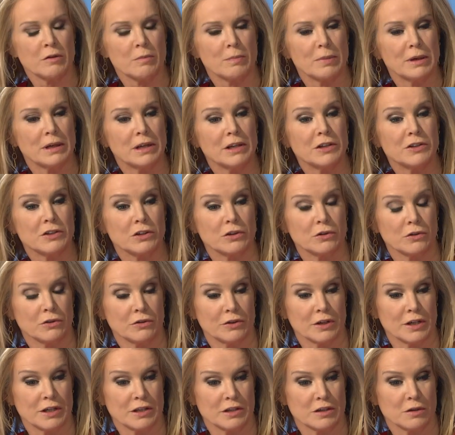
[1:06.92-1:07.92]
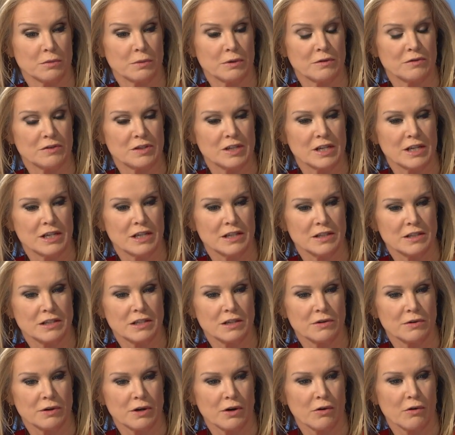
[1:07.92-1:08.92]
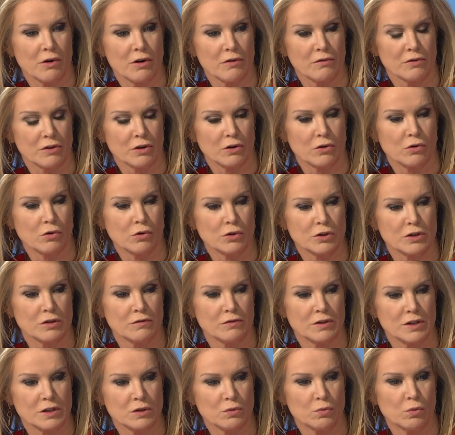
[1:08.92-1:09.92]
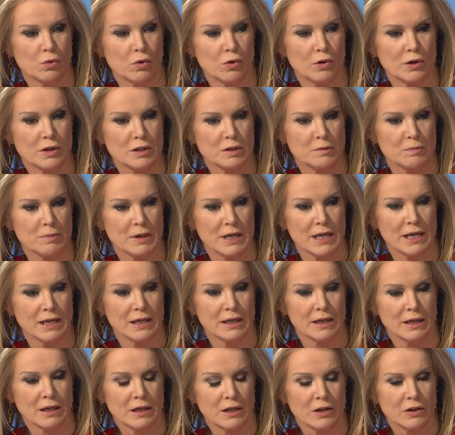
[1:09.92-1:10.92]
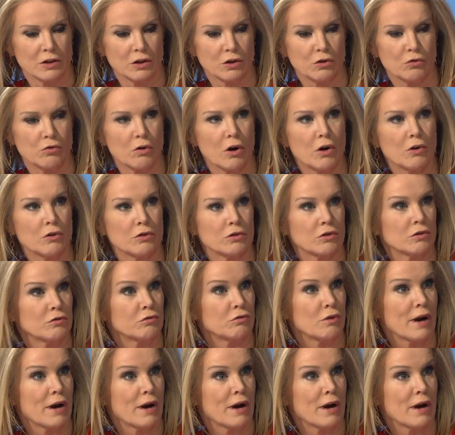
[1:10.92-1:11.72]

the political things that we've seen in Syria over the course of this war has been the growth of